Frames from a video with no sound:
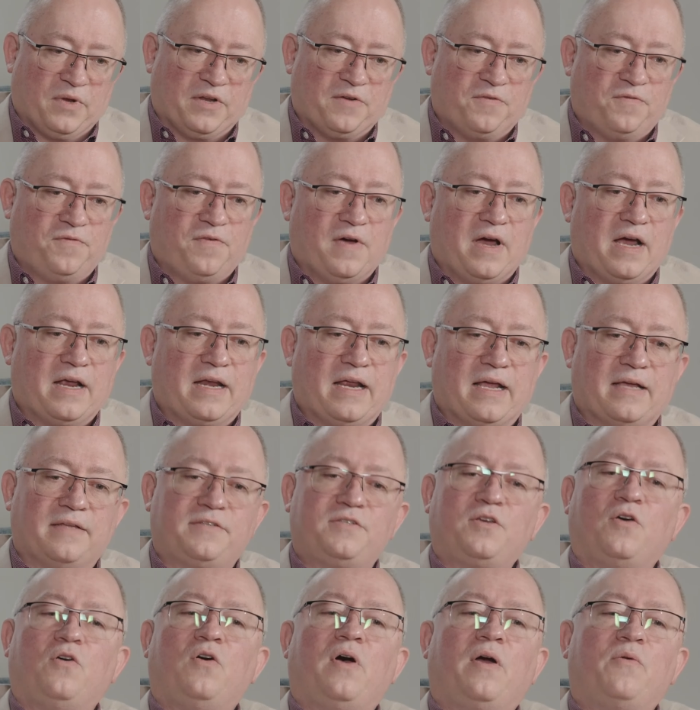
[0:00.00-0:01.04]
in
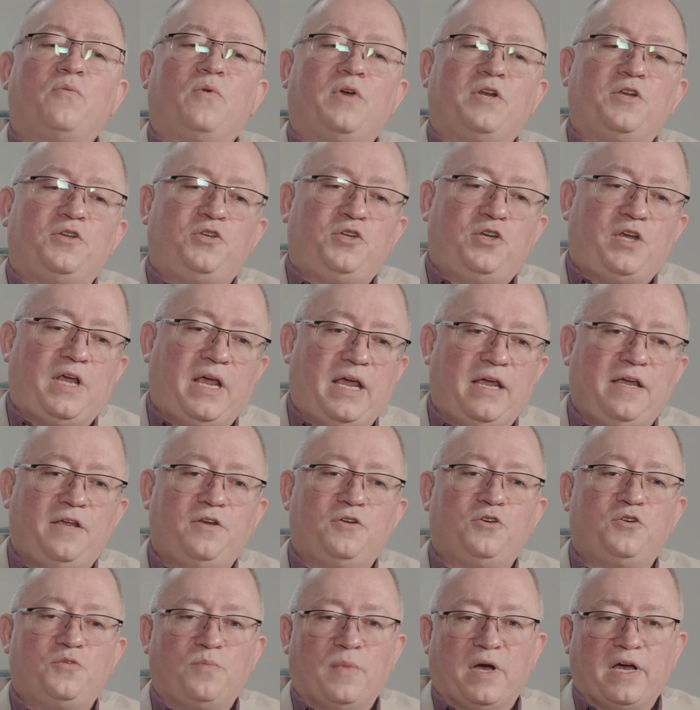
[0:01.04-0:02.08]
finance. Oh, I want to
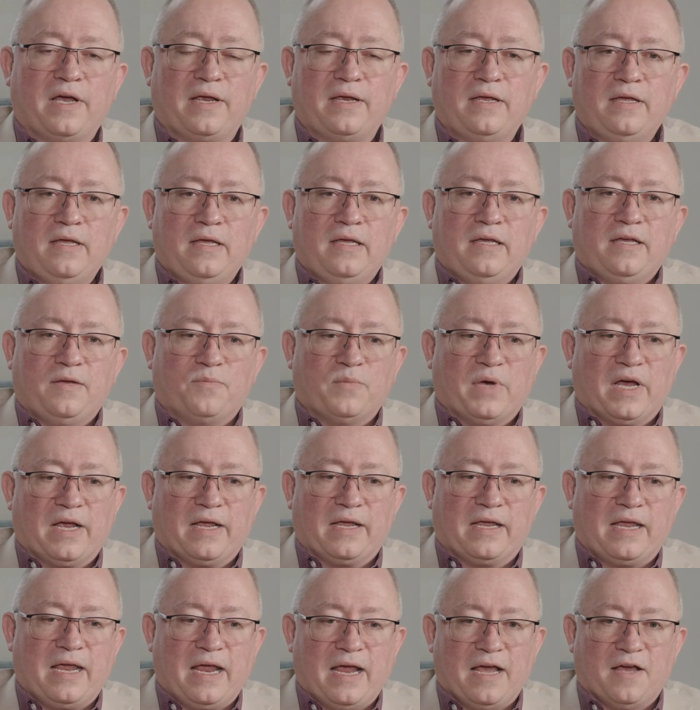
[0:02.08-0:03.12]
change my
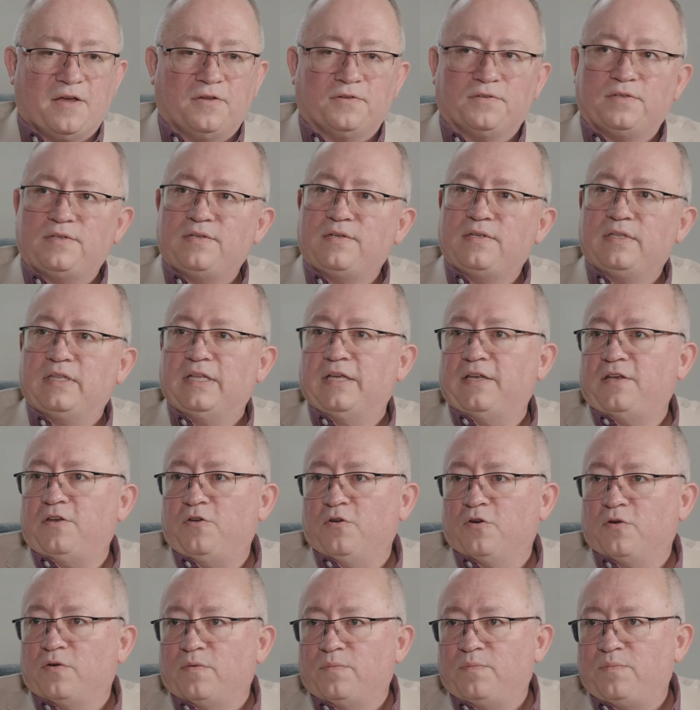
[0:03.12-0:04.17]
account that
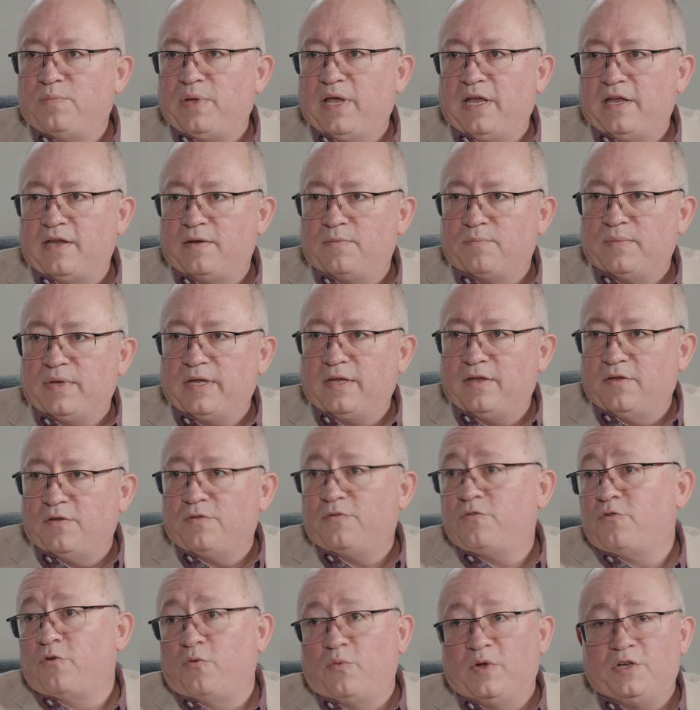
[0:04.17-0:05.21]
you're paying me,
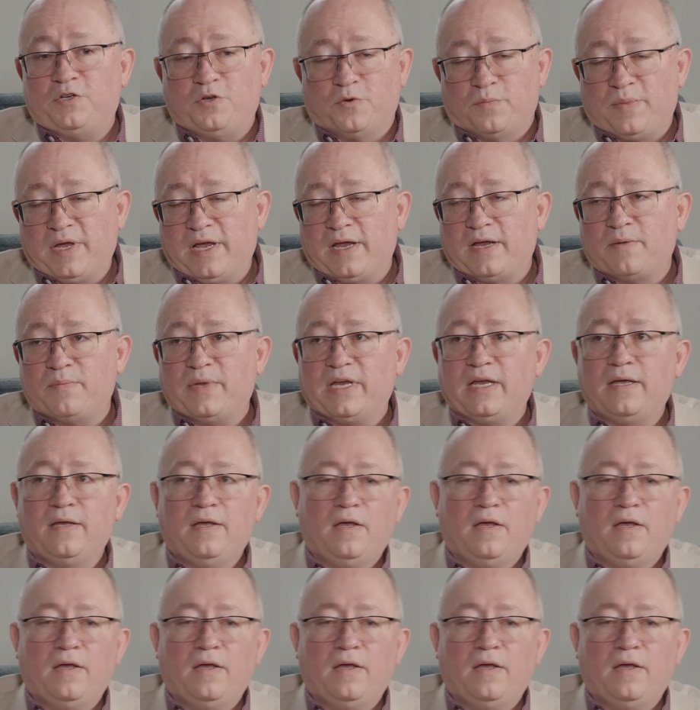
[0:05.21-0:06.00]
through which you're paying me.